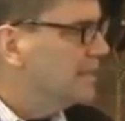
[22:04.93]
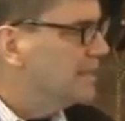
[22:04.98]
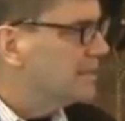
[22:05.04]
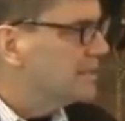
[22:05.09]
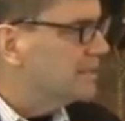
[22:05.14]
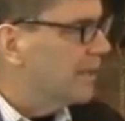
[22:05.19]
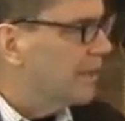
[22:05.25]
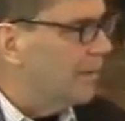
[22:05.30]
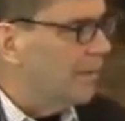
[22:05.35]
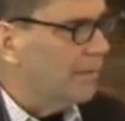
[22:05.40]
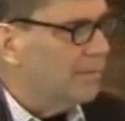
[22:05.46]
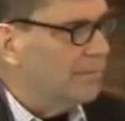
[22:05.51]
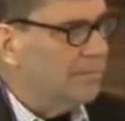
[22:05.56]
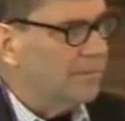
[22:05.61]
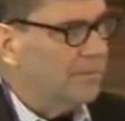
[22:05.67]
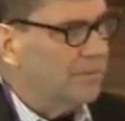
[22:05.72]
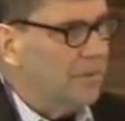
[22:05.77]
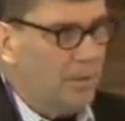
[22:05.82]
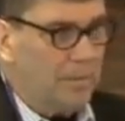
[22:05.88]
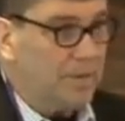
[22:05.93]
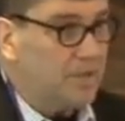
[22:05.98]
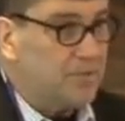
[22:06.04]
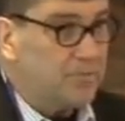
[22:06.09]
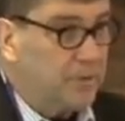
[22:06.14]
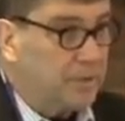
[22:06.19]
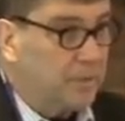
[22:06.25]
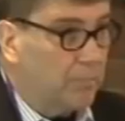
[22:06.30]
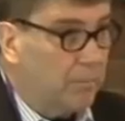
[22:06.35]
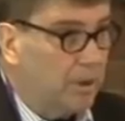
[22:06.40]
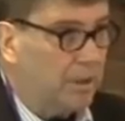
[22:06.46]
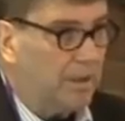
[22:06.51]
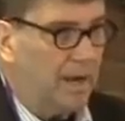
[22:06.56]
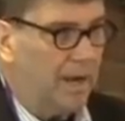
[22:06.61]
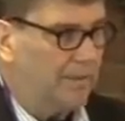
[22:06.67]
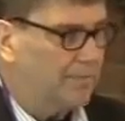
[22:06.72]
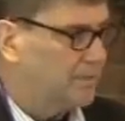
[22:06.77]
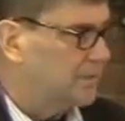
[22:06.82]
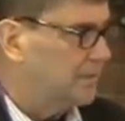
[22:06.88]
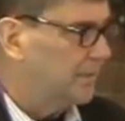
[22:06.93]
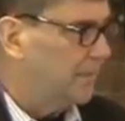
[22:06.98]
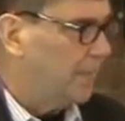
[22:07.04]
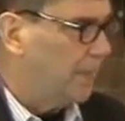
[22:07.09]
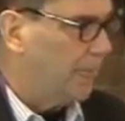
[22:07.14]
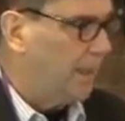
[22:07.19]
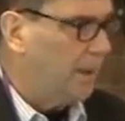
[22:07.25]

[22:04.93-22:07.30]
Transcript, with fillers: So nobody's reading a book, obviously.